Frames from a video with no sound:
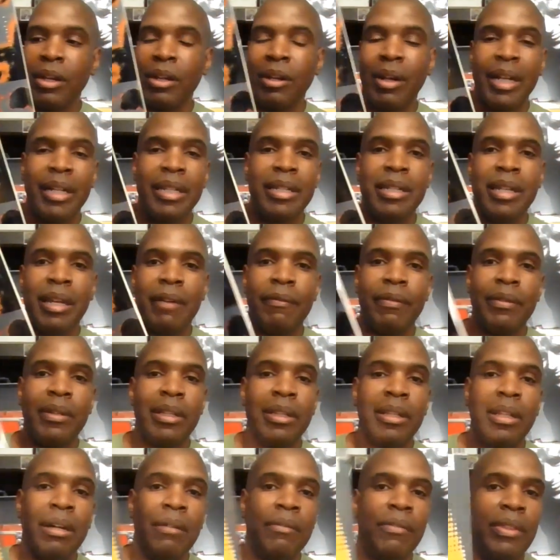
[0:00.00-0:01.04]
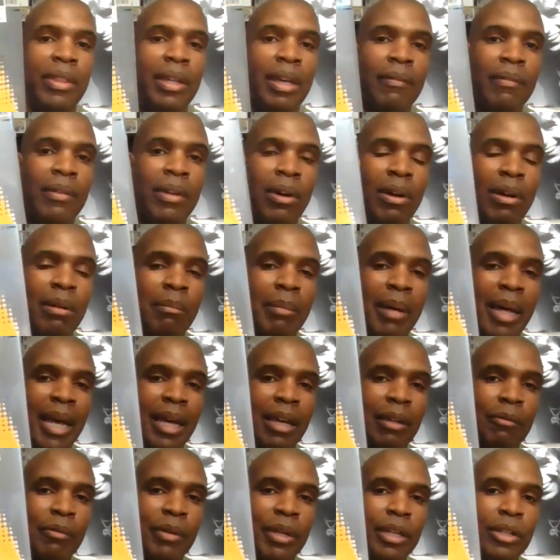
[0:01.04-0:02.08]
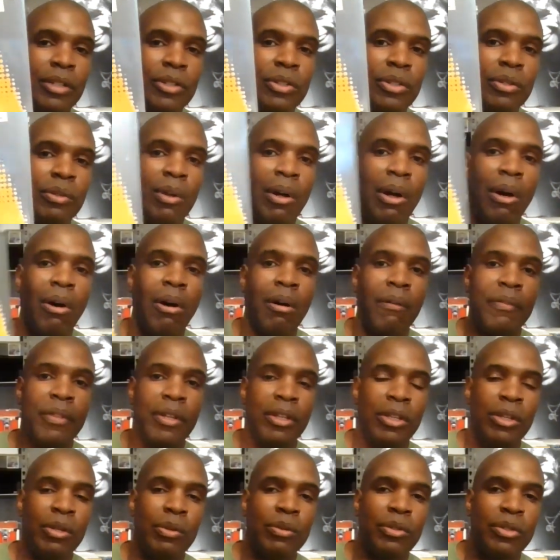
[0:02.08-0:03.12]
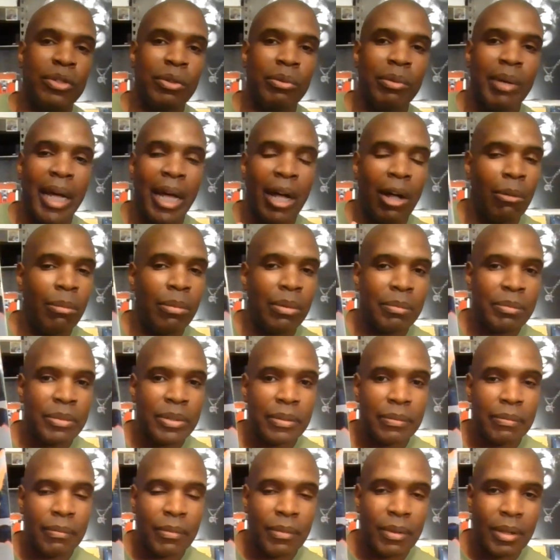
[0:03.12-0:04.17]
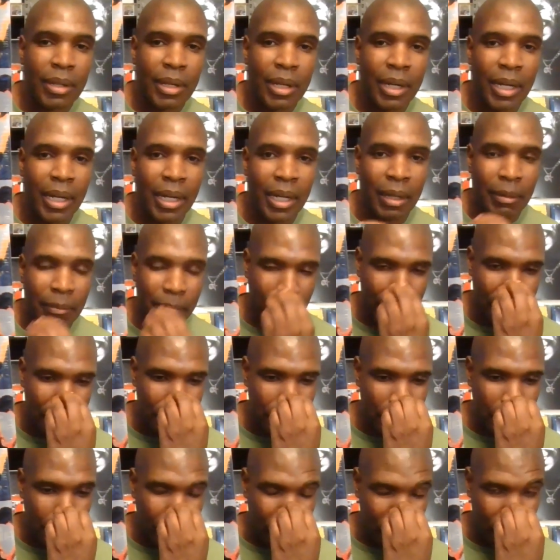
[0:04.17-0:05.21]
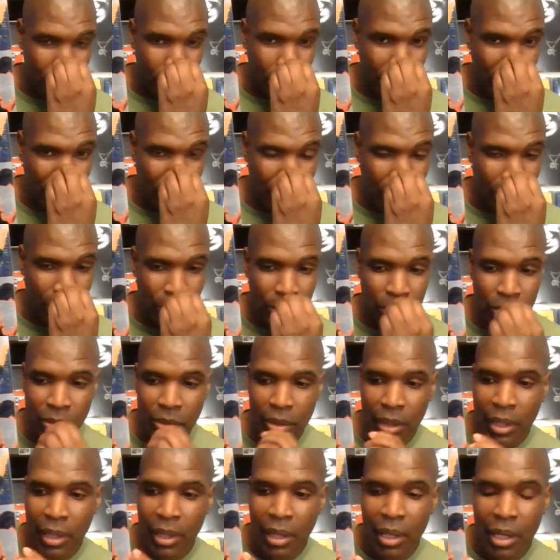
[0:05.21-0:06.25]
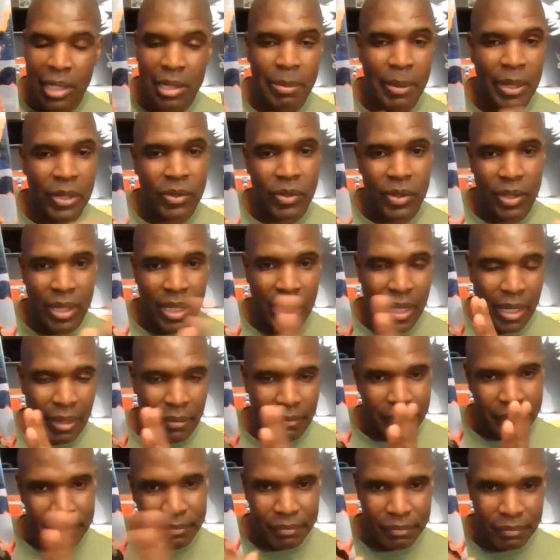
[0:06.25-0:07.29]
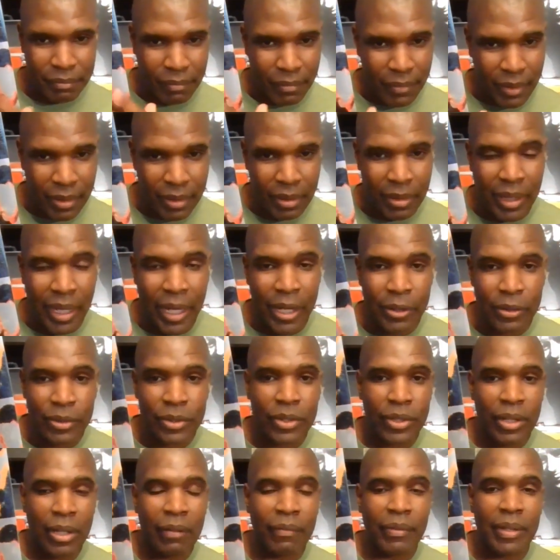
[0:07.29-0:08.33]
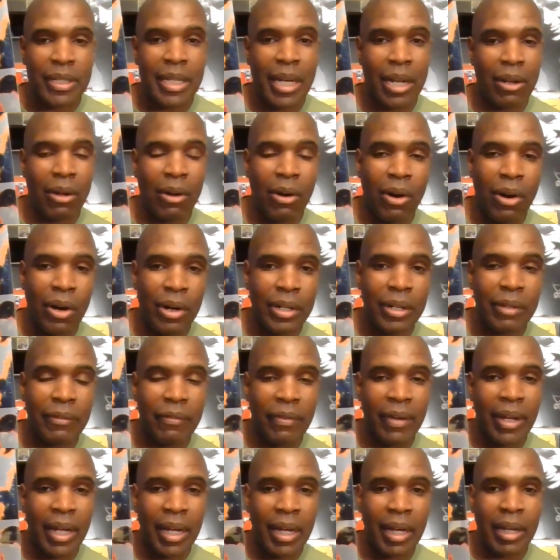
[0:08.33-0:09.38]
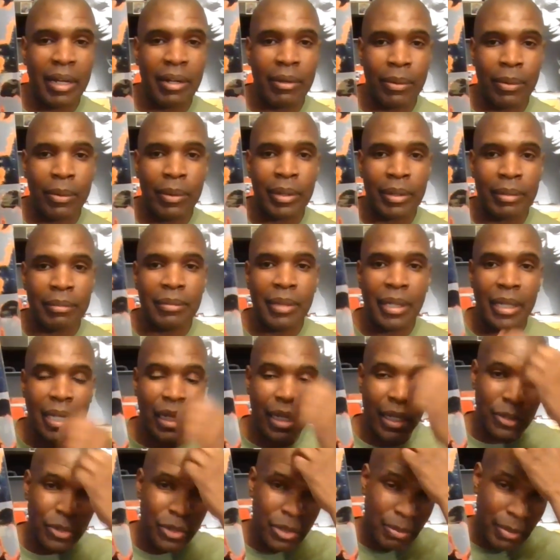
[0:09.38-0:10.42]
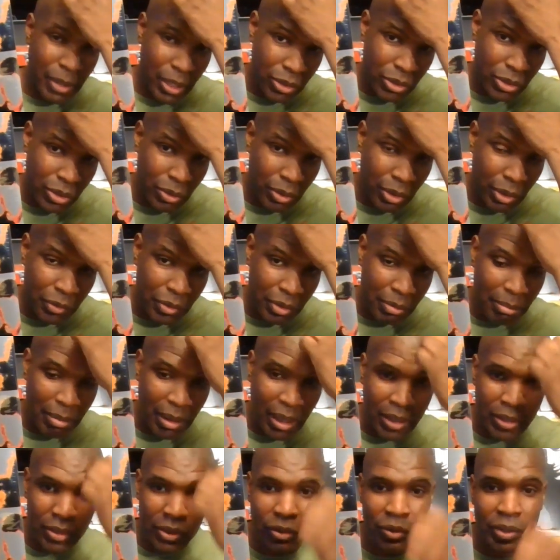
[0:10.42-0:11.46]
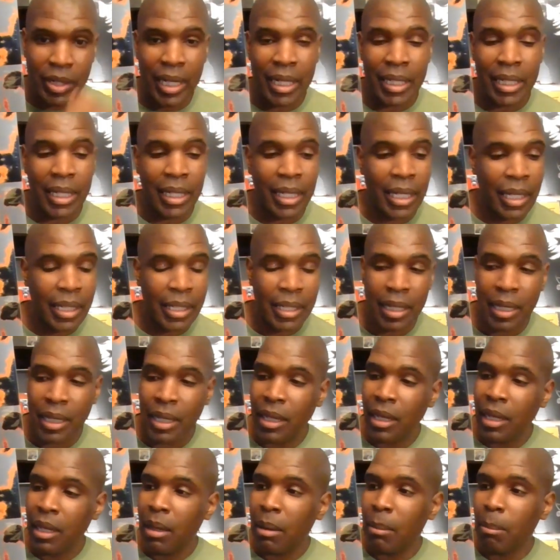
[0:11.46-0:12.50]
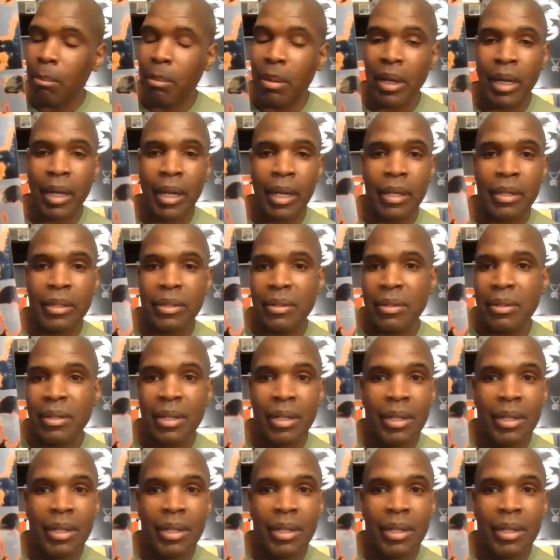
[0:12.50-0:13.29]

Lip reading: I definitely love that they've gone back and reissued all of the U2 albums, which is really cool, especially that later stuff that's kind of hard to find, or again, you're spending 200 bucks to try to get But